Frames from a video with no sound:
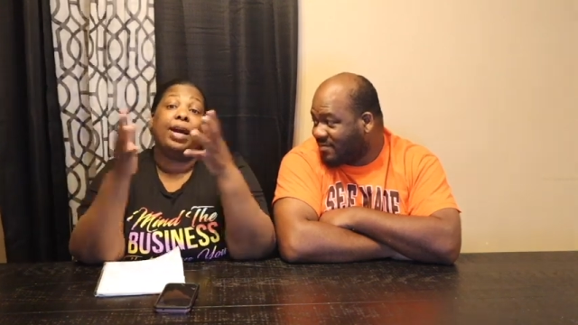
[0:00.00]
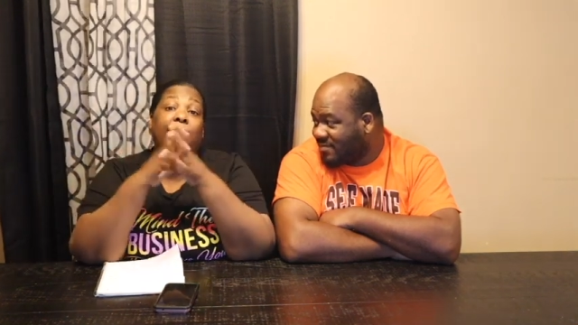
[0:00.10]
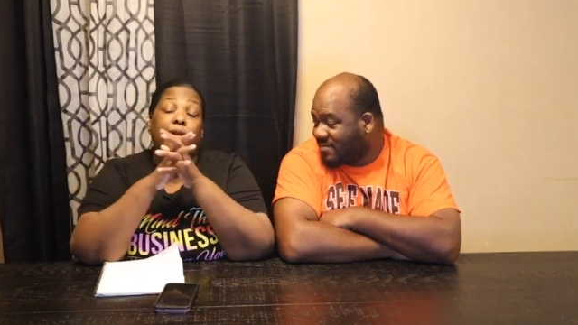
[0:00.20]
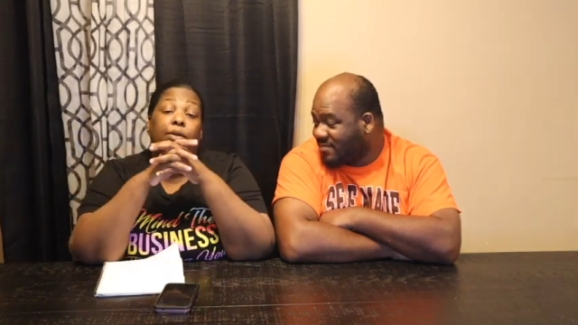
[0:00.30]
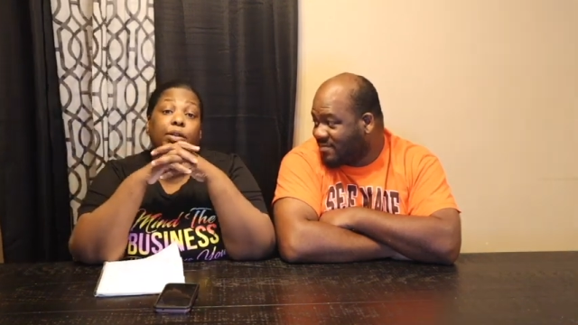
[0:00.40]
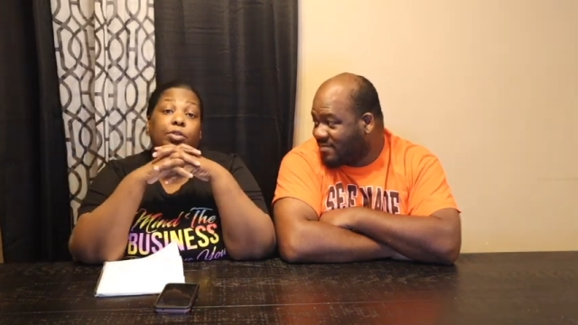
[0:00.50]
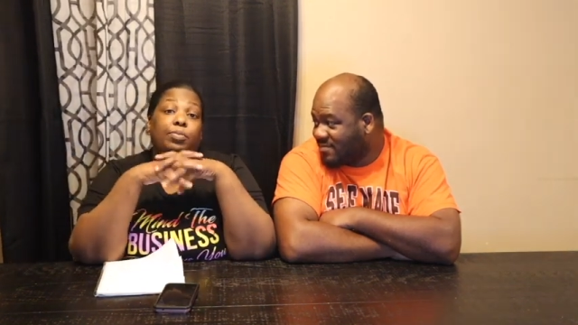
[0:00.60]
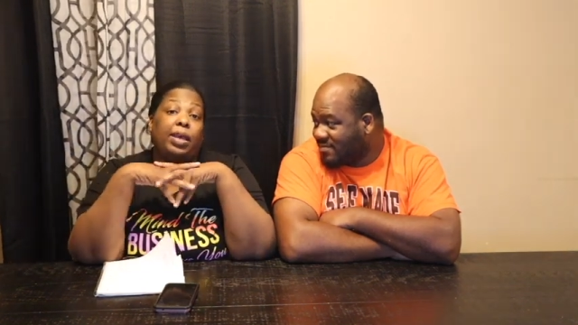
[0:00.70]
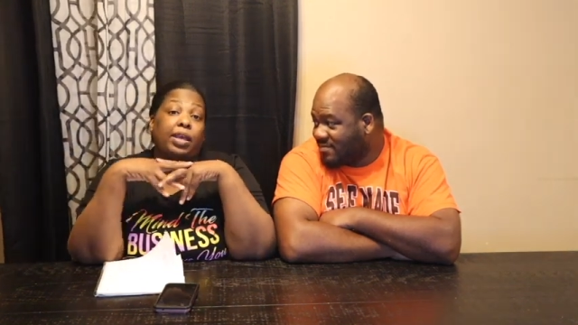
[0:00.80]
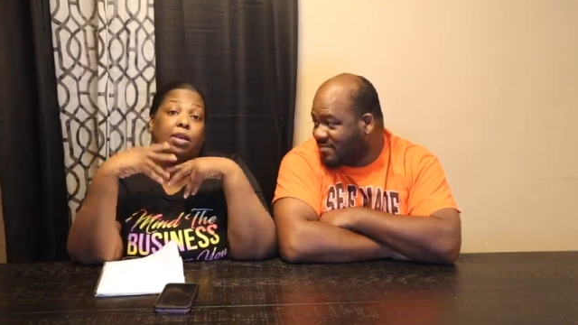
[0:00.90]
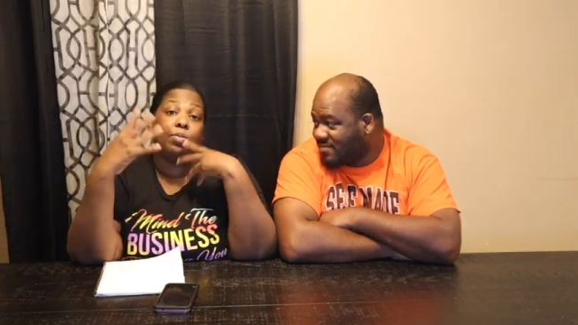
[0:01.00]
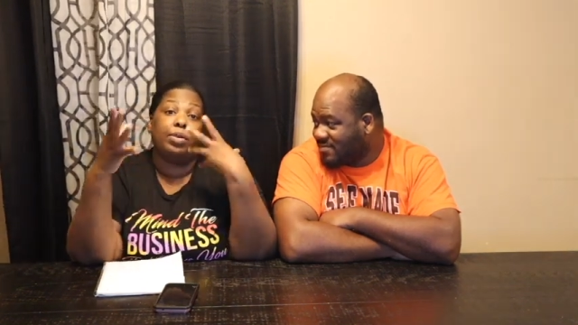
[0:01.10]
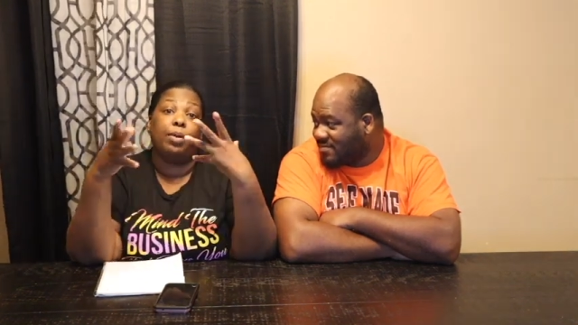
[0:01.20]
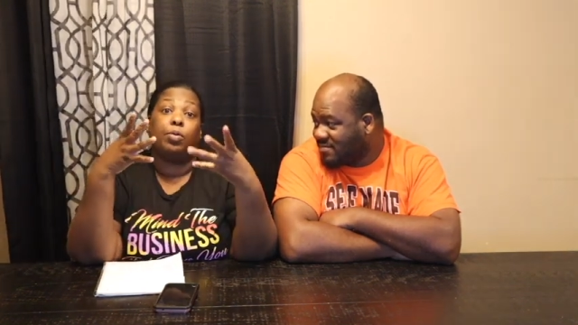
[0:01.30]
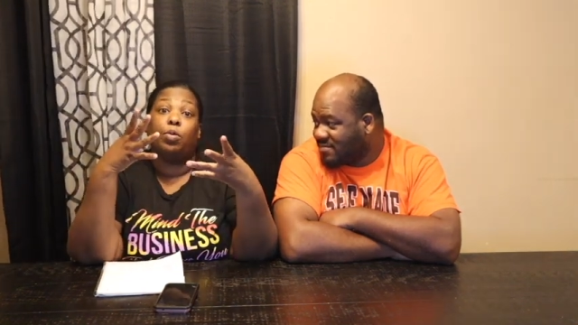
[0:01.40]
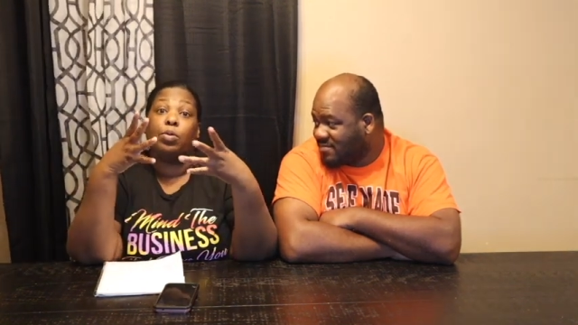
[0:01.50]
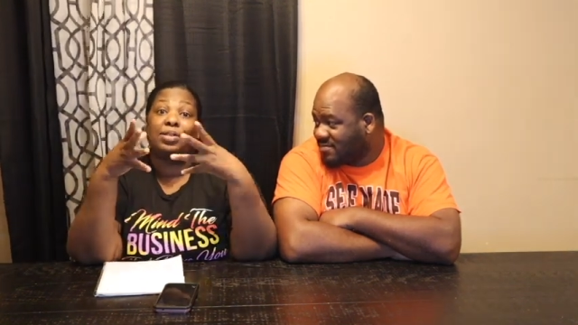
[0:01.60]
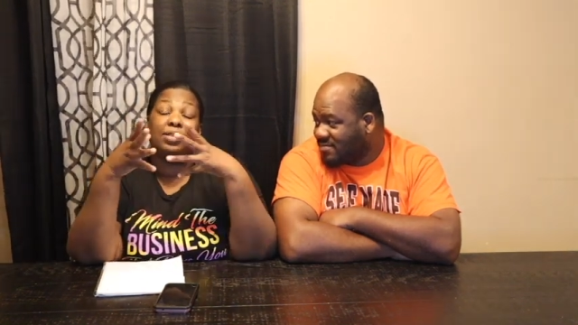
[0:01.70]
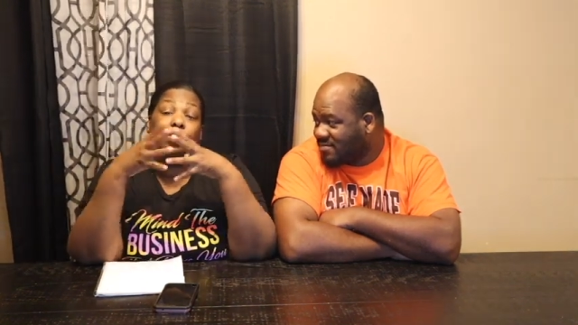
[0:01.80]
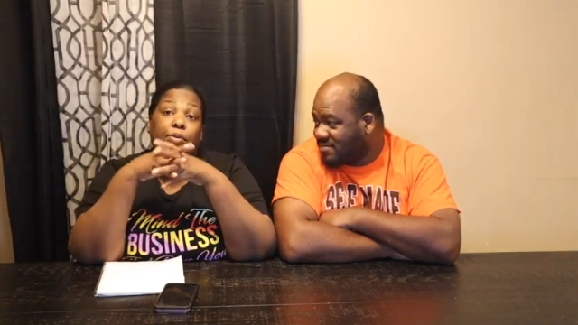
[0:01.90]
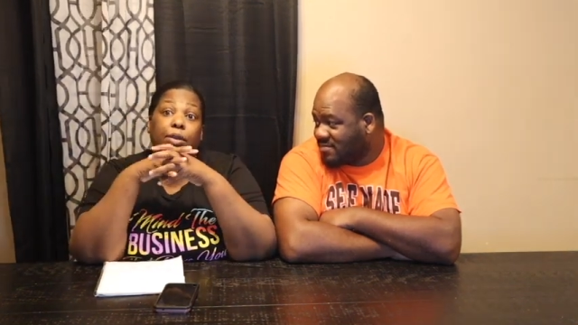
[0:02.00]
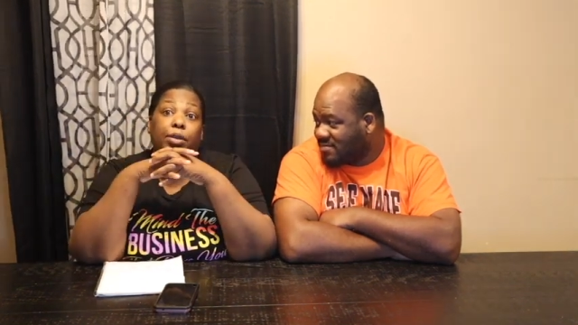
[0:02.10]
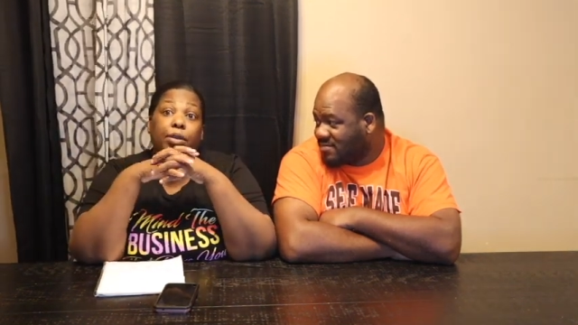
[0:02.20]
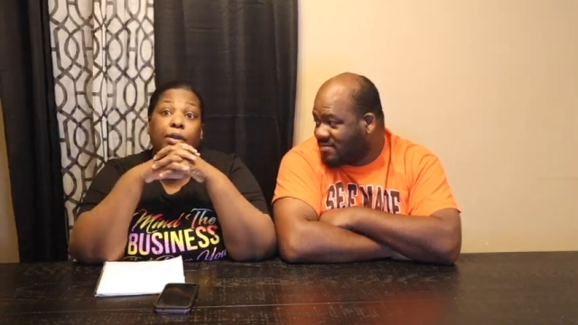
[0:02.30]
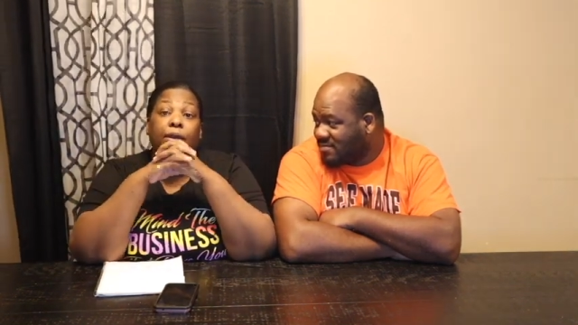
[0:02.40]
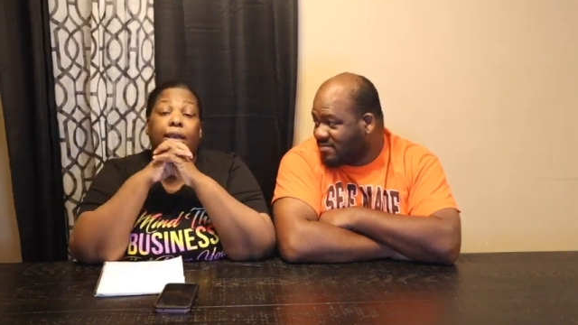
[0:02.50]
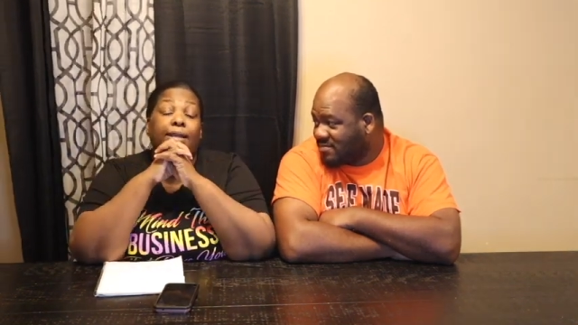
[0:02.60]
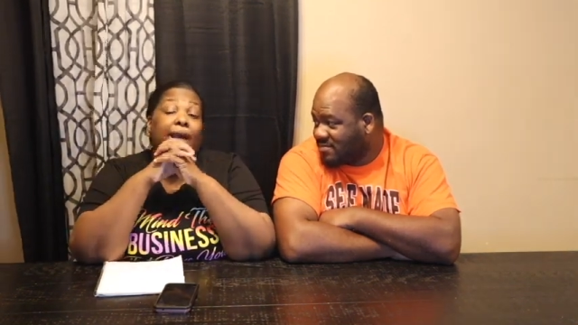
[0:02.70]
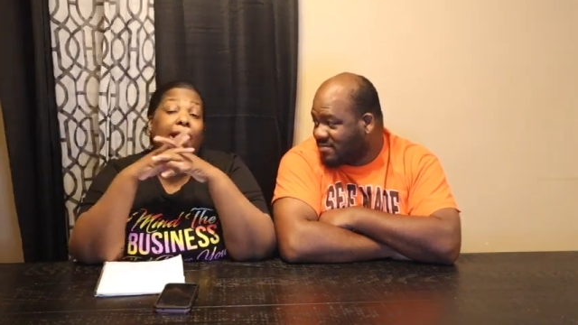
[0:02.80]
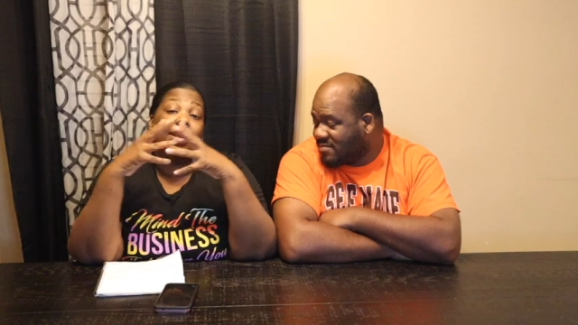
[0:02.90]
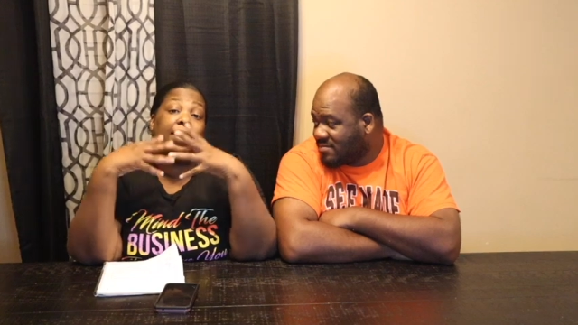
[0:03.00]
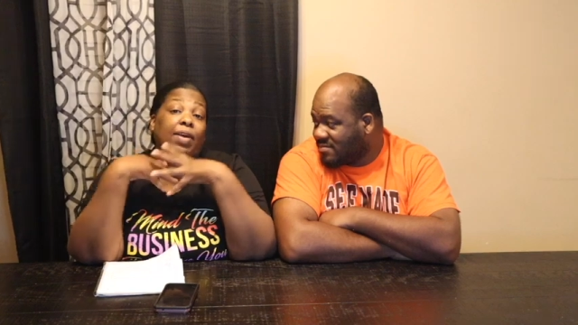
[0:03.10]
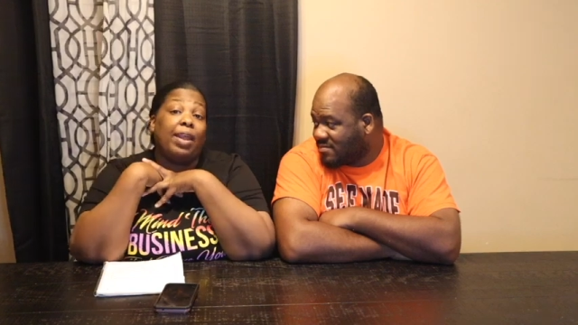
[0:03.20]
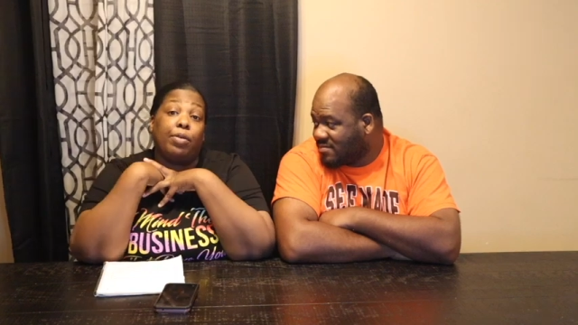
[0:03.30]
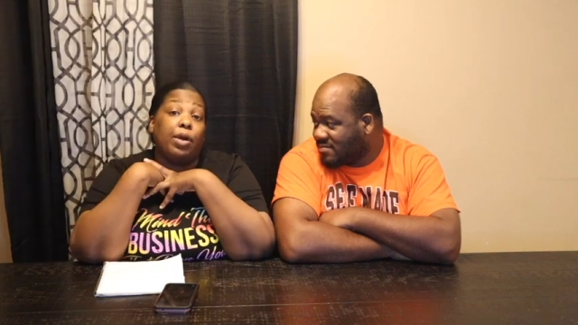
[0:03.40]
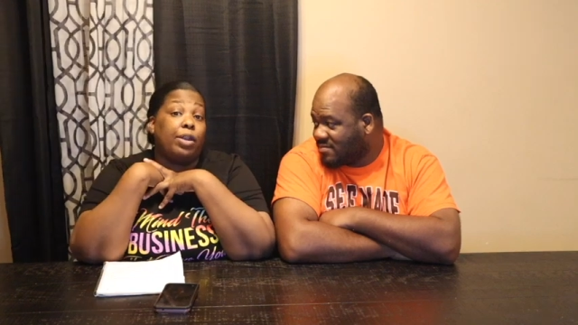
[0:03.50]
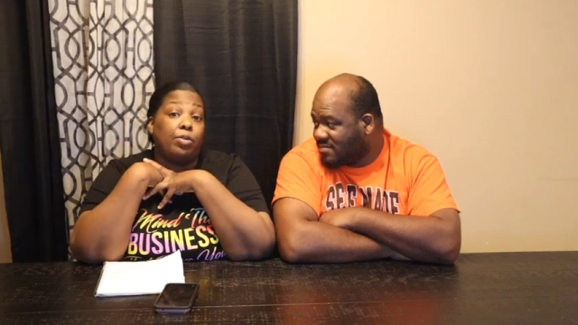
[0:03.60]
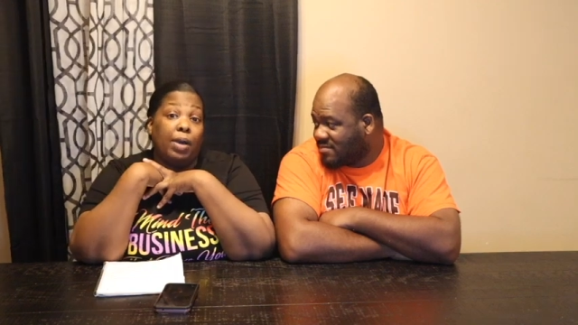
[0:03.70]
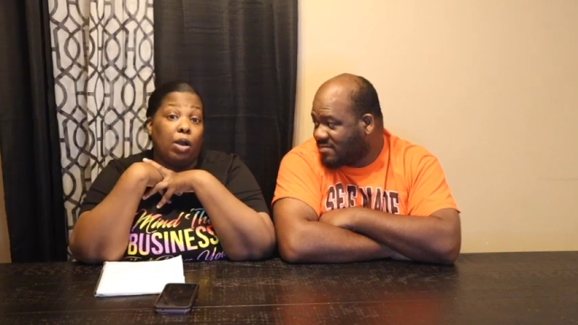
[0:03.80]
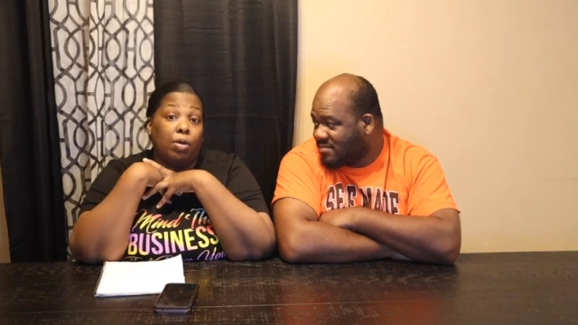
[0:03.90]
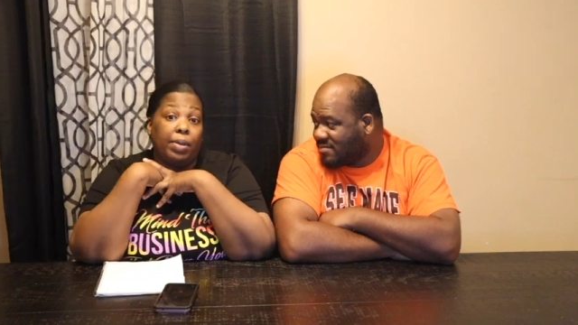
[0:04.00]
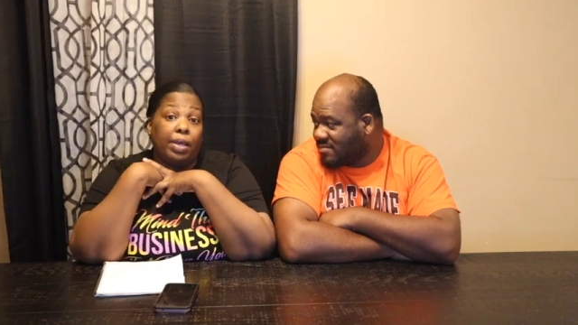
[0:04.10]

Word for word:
Speaker 1: I only do makeup when I'm going somewhere, and I don't know how to do my own